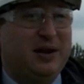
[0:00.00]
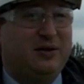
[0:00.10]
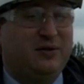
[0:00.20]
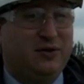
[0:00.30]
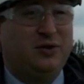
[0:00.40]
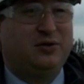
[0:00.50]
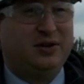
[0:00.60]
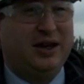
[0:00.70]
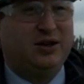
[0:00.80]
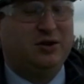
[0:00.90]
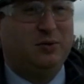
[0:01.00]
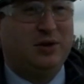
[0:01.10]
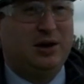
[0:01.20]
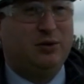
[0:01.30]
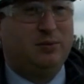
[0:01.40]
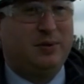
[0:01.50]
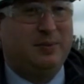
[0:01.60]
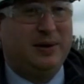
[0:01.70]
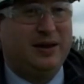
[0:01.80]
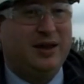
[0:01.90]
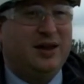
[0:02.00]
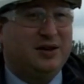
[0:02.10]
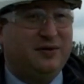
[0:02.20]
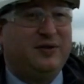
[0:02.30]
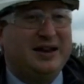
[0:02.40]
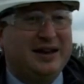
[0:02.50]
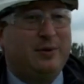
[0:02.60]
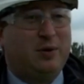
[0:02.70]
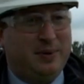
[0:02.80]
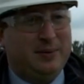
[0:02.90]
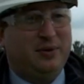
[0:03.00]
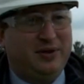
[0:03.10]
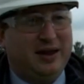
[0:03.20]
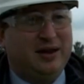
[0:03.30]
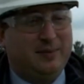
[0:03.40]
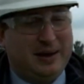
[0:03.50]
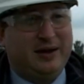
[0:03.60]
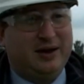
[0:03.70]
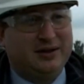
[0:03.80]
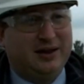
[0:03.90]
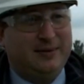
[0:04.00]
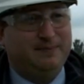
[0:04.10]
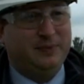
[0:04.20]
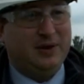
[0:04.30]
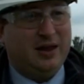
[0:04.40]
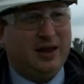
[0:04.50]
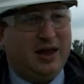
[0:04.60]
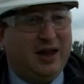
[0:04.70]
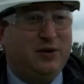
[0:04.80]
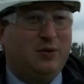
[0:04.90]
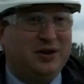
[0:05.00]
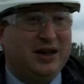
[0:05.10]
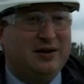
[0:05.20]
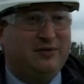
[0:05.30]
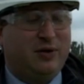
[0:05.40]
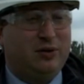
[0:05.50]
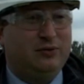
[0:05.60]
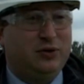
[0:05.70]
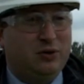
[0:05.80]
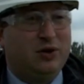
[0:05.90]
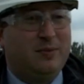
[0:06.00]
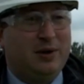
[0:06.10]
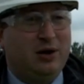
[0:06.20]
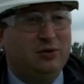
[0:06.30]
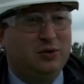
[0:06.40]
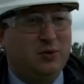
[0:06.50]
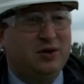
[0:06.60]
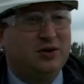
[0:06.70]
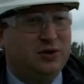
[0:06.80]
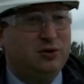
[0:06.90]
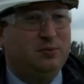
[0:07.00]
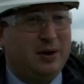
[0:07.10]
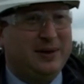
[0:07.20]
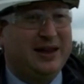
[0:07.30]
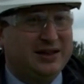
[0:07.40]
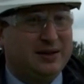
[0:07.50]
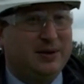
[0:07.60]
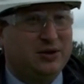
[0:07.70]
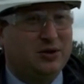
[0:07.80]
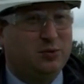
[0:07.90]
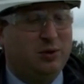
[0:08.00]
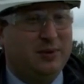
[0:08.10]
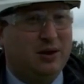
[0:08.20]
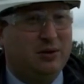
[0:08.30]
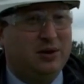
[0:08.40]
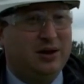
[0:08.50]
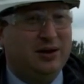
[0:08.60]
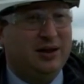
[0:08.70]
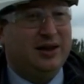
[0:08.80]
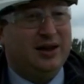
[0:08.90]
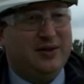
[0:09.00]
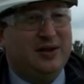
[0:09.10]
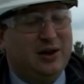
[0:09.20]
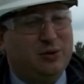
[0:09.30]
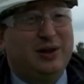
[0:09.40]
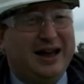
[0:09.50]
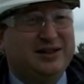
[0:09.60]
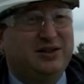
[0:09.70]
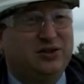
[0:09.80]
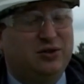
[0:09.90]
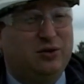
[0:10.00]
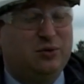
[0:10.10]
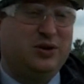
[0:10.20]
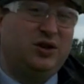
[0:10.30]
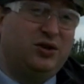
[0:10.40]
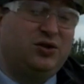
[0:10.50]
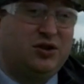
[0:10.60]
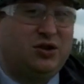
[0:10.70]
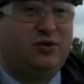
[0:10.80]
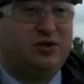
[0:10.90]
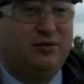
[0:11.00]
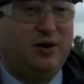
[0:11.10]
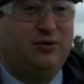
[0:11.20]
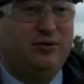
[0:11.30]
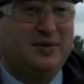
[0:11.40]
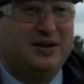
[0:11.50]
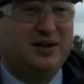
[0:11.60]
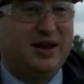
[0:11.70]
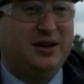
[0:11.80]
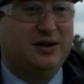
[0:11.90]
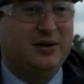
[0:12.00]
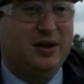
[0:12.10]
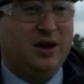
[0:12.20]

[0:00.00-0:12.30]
period of consultation with the local public to find out what people think about our scheme. If you want to get involved, you can come along to one of the two public exhibitions we'll be holding in the local Asda store, which is just across the road from this site.